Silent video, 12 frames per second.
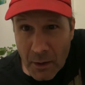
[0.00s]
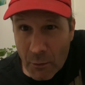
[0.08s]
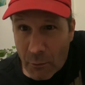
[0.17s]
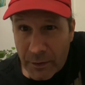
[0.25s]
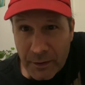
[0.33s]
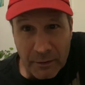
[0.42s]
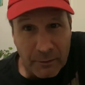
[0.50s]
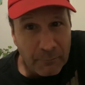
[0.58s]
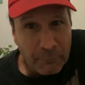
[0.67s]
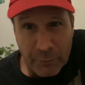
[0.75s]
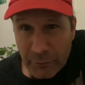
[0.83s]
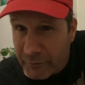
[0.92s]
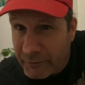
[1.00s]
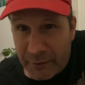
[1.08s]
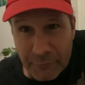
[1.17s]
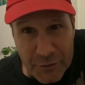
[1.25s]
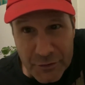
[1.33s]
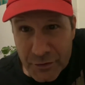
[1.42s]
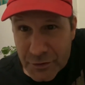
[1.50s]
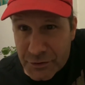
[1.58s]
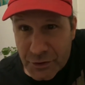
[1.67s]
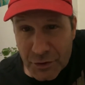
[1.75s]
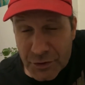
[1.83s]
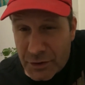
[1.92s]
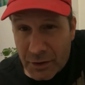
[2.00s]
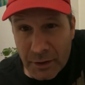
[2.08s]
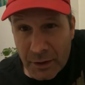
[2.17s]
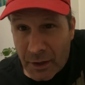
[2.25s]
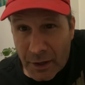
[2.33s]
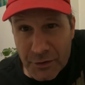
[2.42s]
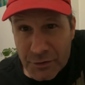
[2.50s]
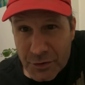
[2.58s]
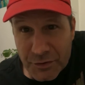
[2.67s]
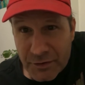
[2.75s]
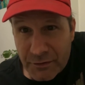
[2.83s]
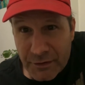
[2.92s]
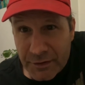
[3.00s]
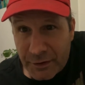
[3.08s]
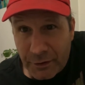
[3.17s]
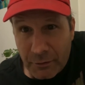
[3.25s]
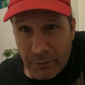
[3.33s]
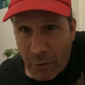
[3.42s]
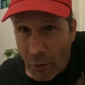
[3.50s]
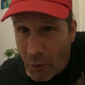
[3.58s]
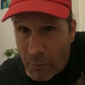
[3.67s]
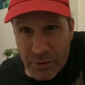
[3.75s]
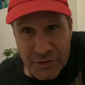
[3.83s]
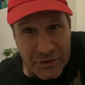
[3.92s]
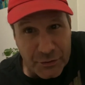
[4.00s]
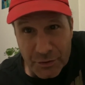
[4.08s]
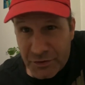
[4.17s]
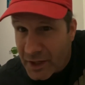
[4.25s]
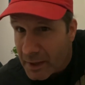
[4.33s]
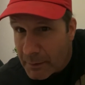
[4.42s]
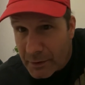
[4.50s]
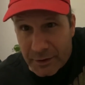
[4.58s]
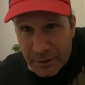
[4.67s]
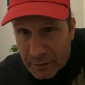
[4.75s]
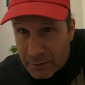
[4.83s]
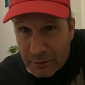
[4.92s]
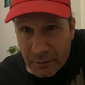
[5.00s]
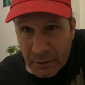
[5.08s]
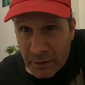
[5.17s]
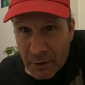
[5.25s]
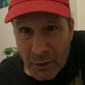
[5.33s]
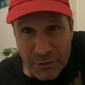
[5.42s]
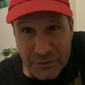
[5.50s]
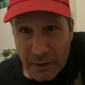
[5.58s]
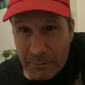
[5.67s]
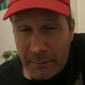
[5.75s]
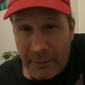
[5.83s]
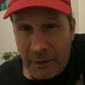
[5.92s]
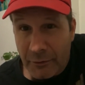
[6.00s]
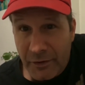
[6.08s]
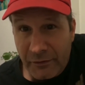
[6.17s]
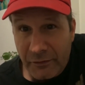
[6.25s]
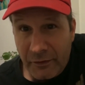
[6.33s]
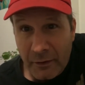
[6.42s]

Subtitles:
We built the very first church on the shores of Ontario. A whole bunch of stewards came out here. We set up the boundaries.